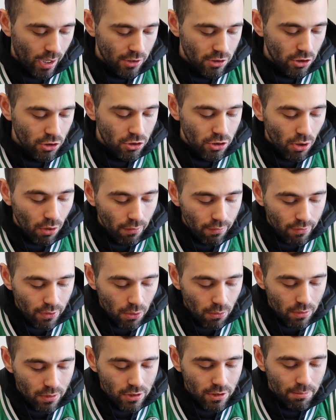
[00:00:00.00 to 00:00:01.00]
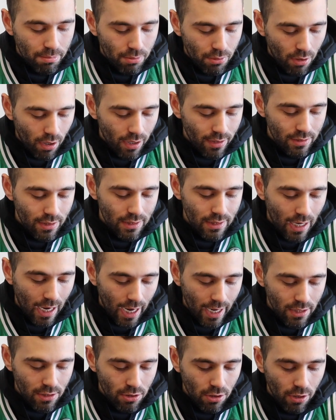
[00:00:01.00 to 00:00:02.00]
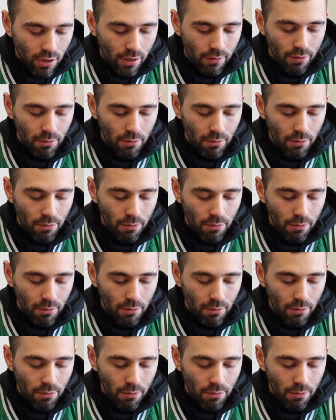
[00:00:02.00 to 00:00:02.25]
To show viewers the process I took